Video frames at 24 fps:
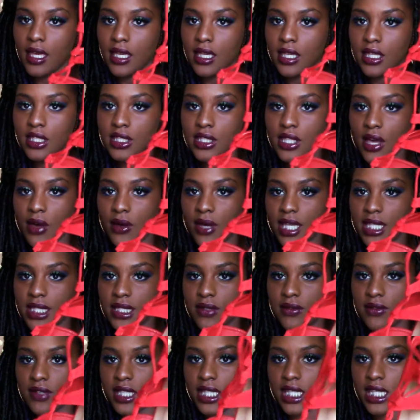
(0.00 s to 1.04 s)
So it's a
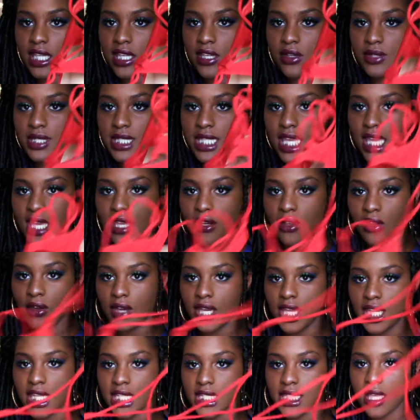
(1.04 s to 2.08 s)
really cute sandal,
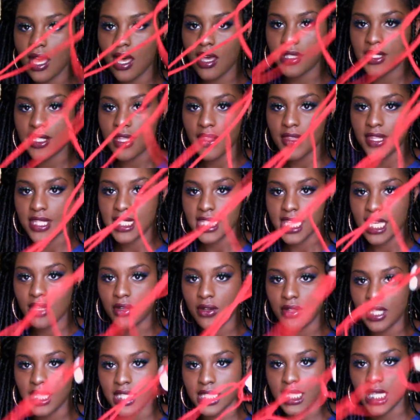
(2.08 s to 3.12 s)
and it's also the
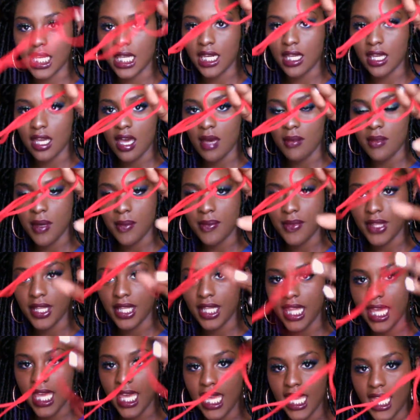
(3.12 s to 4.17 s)
sandal that's going to come up the
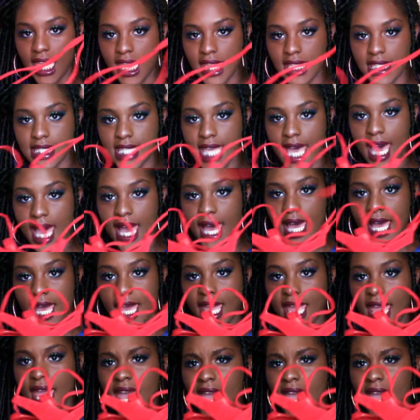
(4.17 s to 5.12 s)
leg and tie,